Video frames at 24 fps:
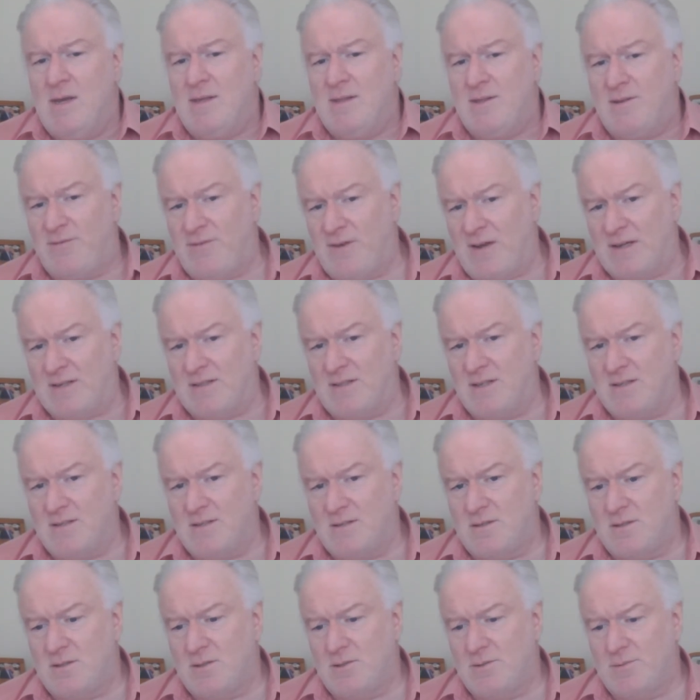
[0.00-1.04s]
The fact
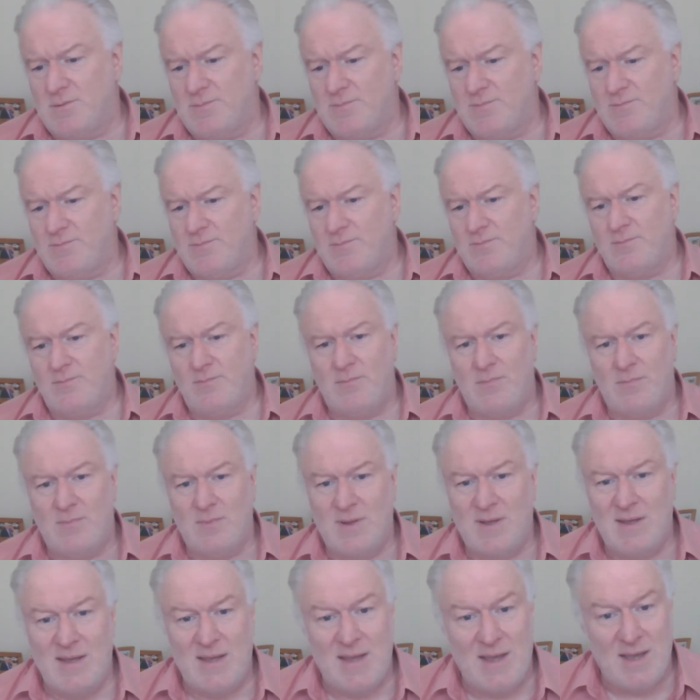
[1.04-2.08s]
is,
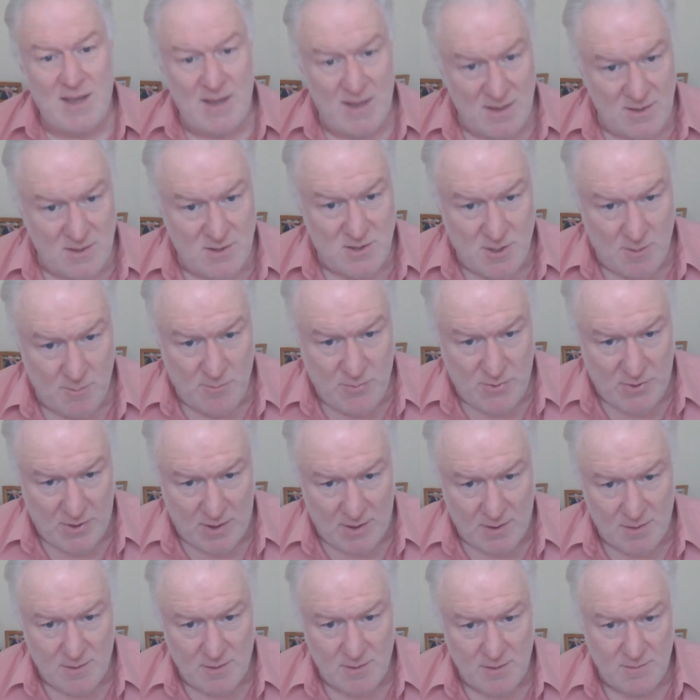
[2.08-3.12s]
it is
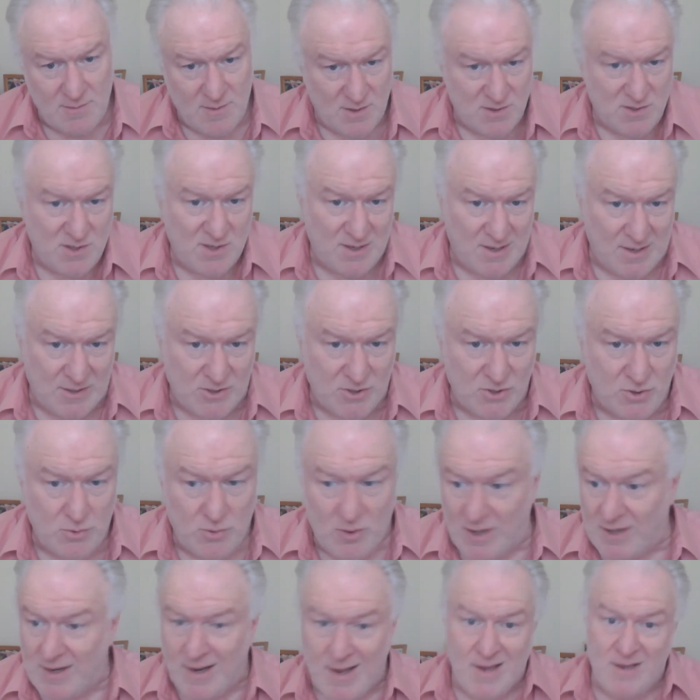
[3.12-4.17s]
something that's an issue,
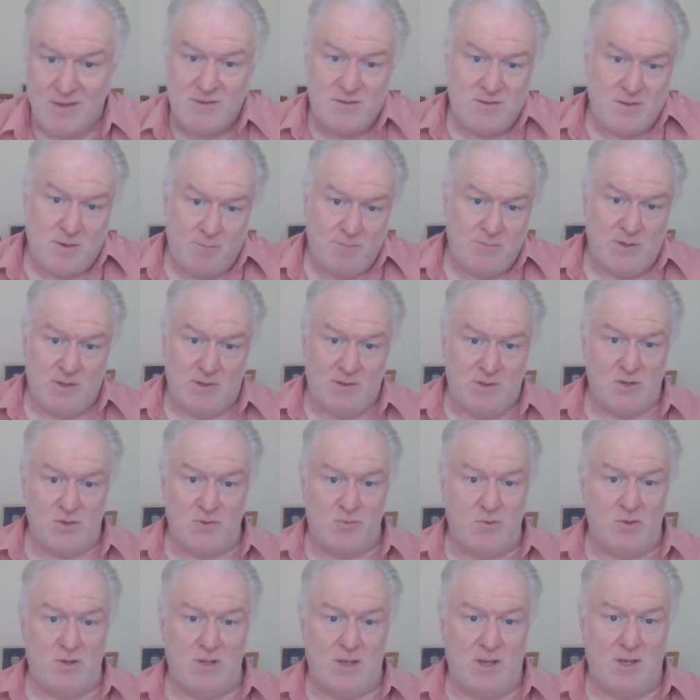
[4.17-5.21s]
and it is something
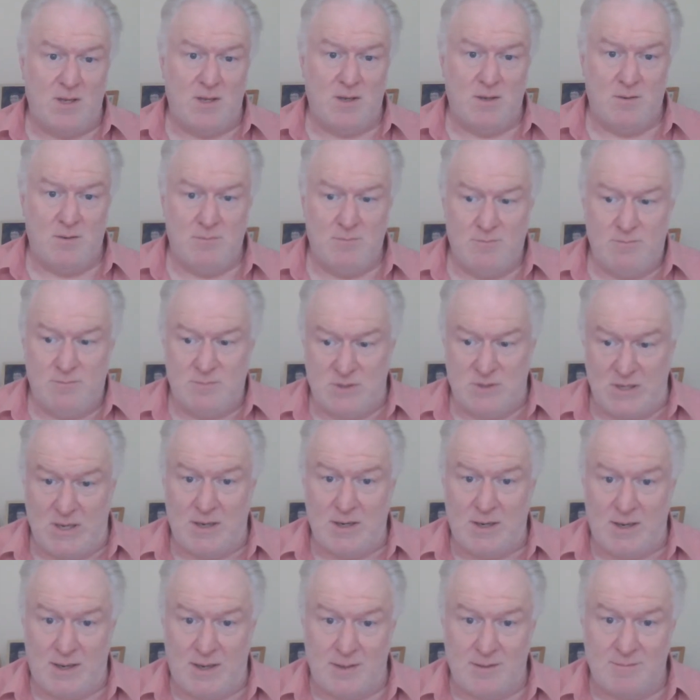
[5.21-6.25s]
that's really,
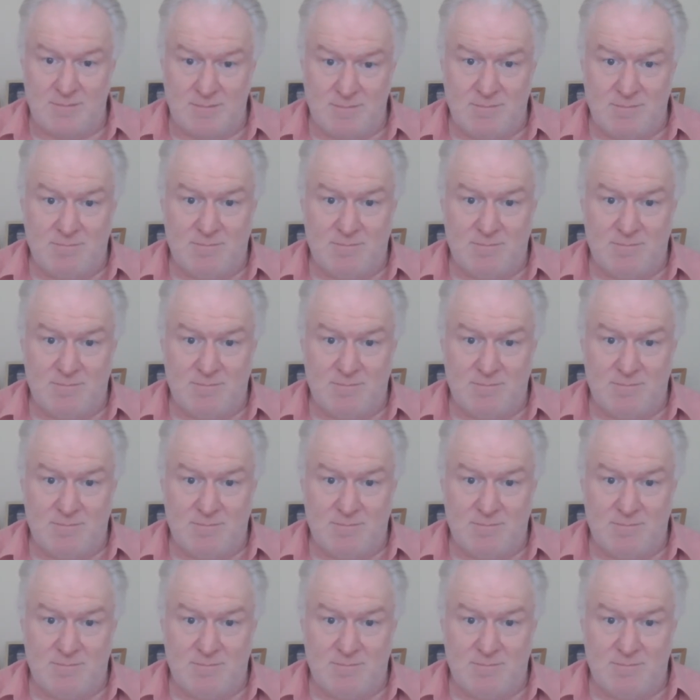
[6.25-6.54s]
certainly in